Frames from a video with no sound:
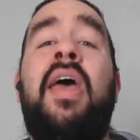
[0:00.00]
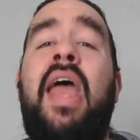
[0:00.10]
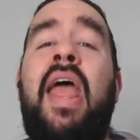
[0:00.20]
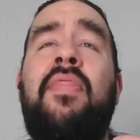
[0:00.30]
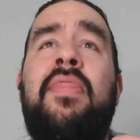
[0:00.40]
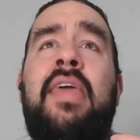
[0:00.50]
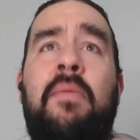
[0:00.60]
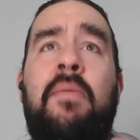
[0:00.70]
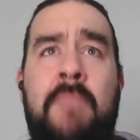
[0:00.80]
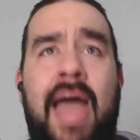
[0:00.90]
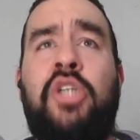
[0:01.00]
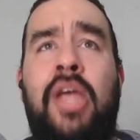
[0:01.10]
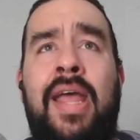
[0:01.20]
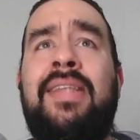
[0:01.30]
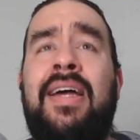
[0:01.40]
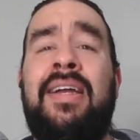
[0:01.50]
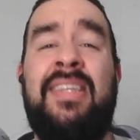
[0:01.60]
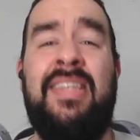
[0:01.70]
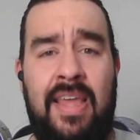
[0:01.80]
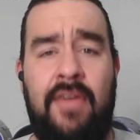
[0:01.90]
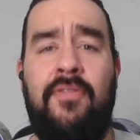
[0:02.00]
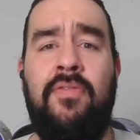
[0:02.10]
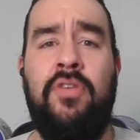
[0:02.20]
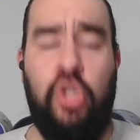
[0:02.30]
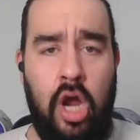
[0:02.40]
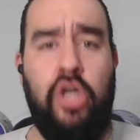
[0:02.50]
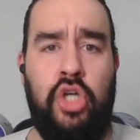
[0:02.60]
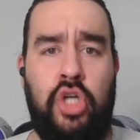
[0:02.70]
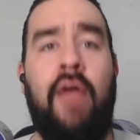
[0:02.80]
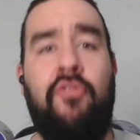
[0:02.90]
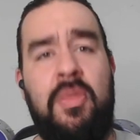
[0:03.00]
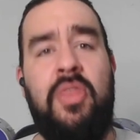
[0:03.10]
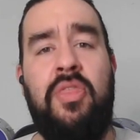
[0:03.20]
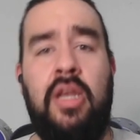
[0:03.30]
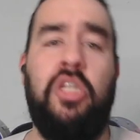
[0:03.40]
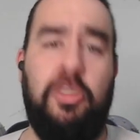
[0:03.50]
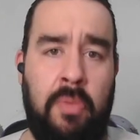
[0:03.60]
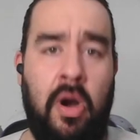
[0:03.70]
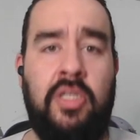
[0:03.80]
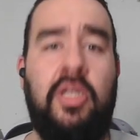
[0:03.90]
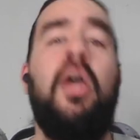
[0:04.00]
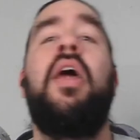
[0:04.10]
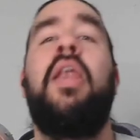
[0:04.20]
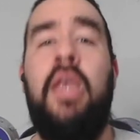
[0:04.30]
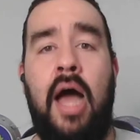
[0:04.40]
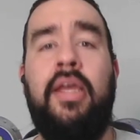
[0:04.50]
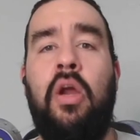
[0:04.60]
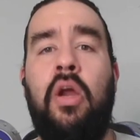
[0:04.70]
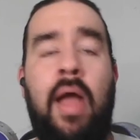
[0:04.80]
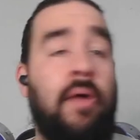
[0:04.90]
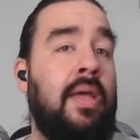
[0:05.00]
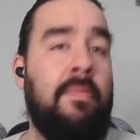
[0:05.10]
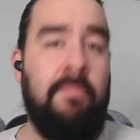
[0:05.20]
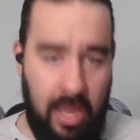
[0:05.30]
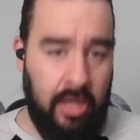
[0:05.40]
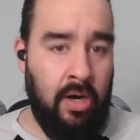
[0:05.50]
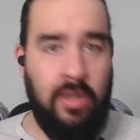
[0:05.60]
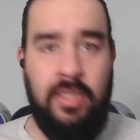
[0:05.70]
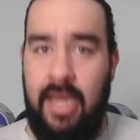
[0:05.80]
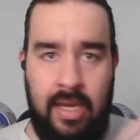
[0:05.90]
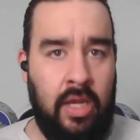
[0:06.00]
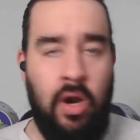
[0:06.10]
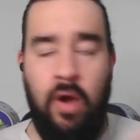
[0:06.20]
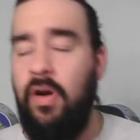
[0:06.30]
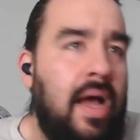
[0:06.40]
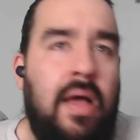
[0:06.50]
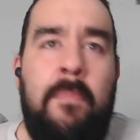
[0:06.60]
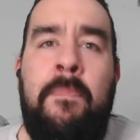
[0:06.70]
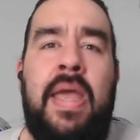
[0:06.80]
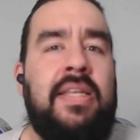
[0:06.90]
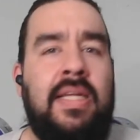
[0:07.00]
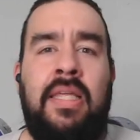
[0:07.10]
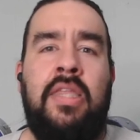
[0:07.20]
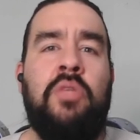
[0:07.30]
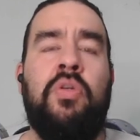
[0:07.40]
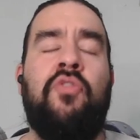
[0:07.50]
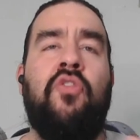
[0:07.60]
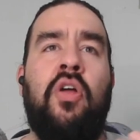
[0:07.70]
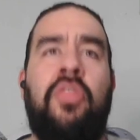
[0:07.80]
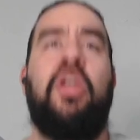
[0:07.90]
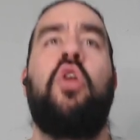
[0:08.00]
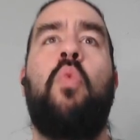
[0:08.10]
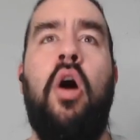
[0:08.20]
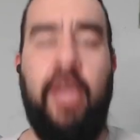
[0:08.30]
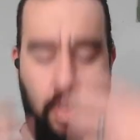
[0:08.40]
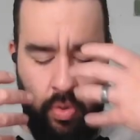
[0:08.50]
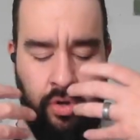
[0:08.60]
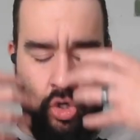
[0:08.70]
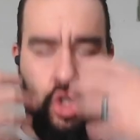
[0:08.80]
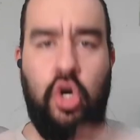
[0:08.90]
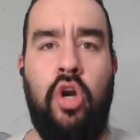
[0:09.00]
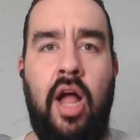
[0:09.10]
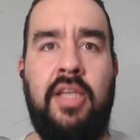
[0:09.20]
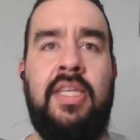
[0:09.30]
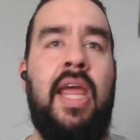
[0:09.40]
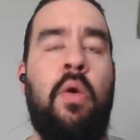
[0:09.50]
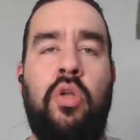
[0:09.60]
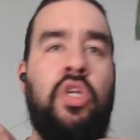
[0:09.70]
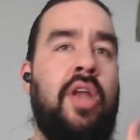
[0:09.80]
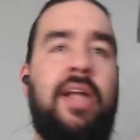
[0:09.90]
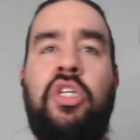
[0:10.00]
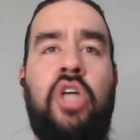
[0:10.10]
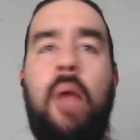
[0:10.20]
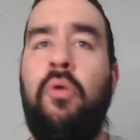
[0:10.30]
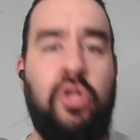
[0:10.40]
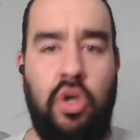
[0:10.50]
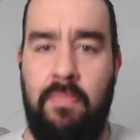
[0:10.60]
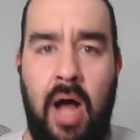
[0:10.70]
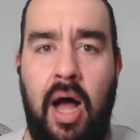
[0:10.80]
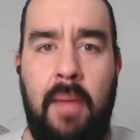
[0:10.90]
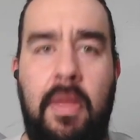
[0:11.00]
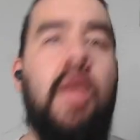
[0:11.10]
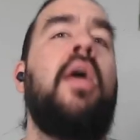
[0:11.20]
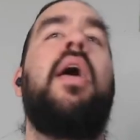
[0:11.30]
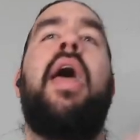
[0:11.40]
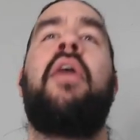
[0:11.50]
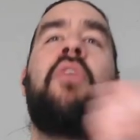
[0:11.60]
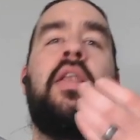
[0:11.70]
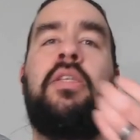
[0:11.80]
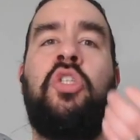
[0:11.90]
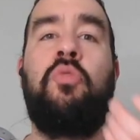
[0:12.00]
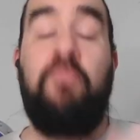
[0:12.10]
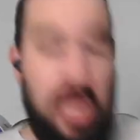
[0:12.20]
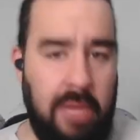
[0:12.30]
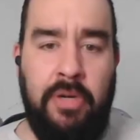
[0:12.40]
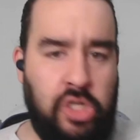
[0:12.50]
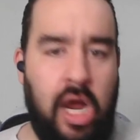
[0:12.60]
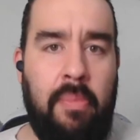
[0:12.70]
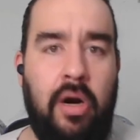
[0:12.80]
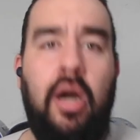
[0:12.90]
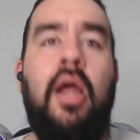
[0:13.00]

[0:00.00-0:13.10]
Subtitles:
and the match ends on a stiff jaw shot from Athena to Sparks, knocking her out, pinning her, taking it over. Basically, this was for Athena to walk in with her shirt on, saying, "Tonight's jobber is your mom," and then to beat up a jobber.